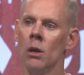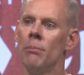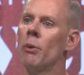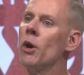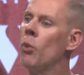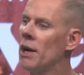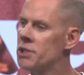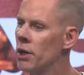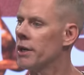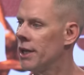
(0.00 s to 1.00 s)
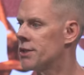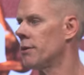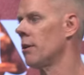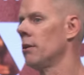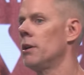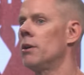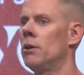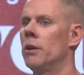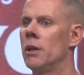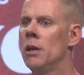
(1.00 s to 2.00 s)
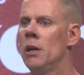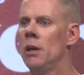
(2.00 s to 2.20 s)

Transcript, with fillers: But we were watching our kids when they were little, and